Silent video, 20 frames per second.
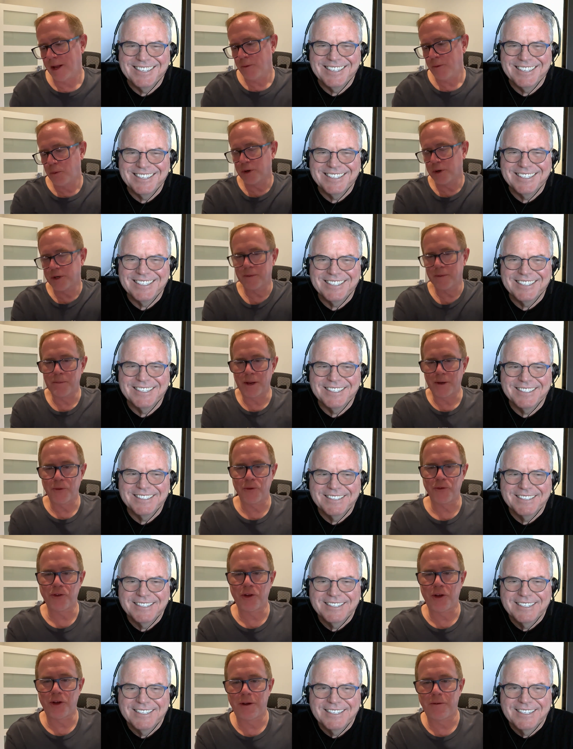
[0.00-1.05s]
Speaker 1: work at
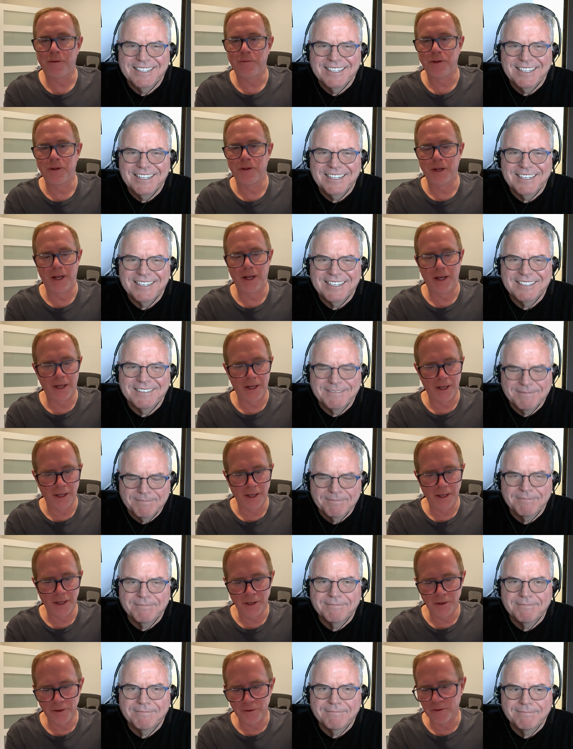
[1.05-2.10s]
Microsoft uh,
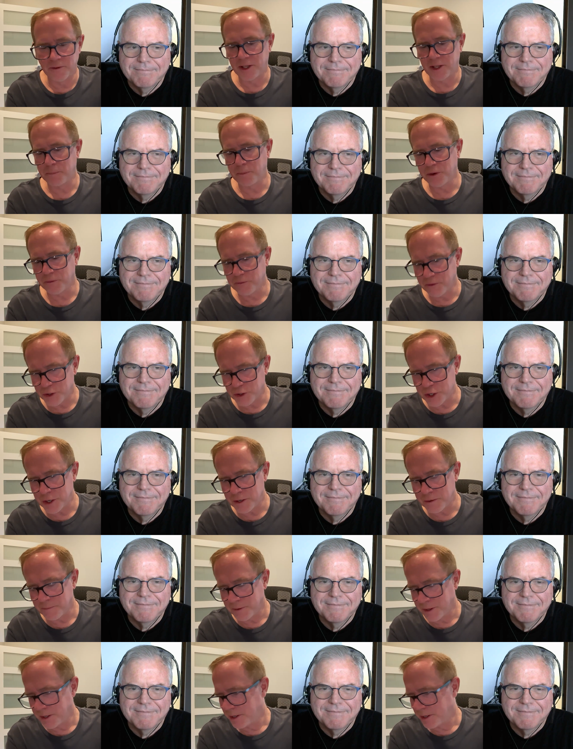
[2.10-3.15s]
in developer
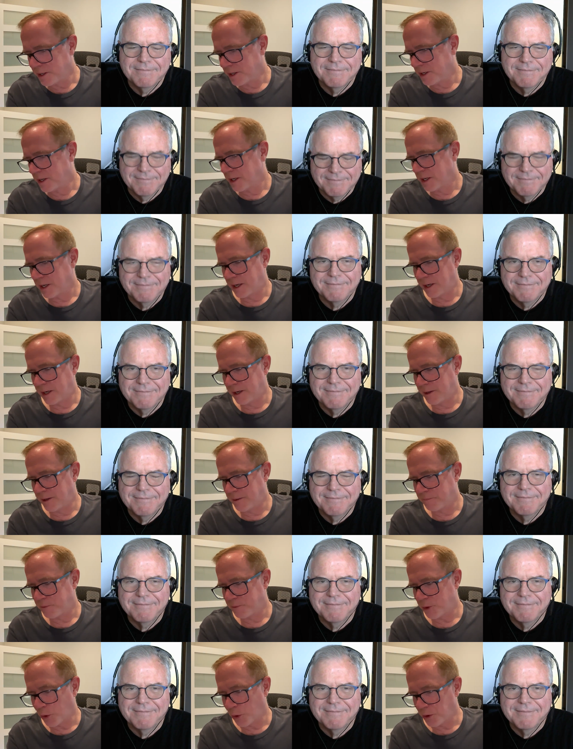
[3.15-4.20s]
division.
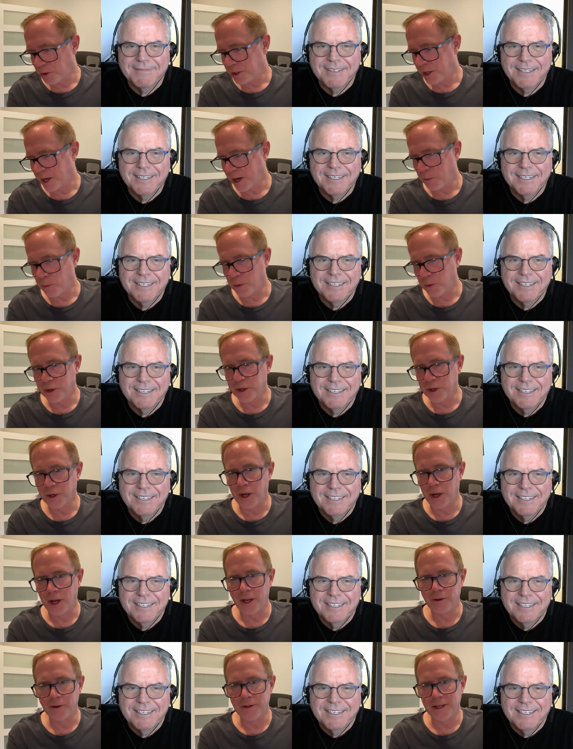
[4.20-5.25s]
Um, currently, I work
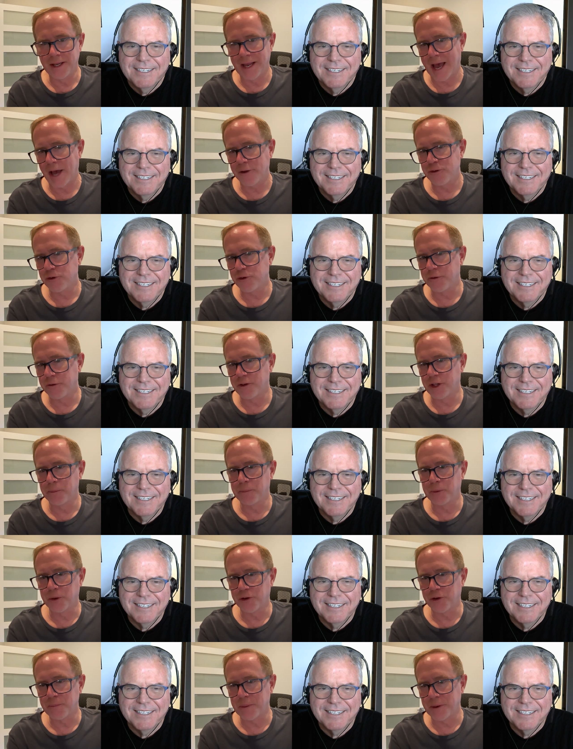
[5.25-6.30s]
on the Azure
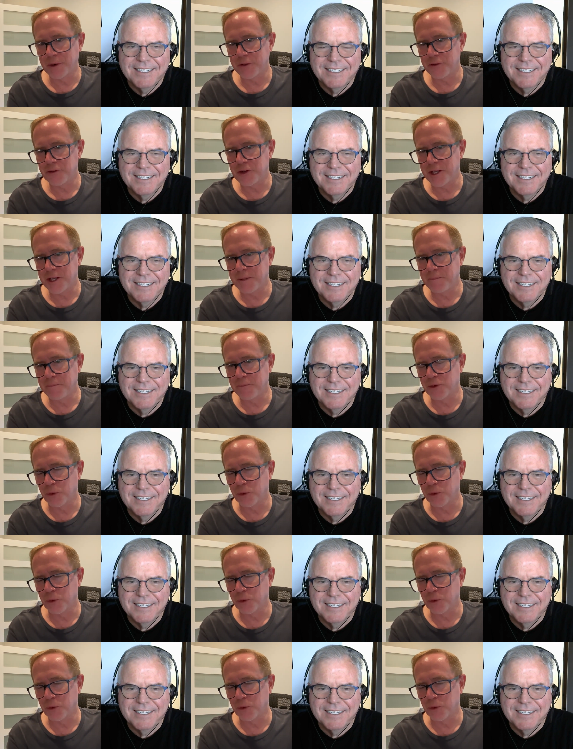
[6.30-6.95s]
Developer Experience team. So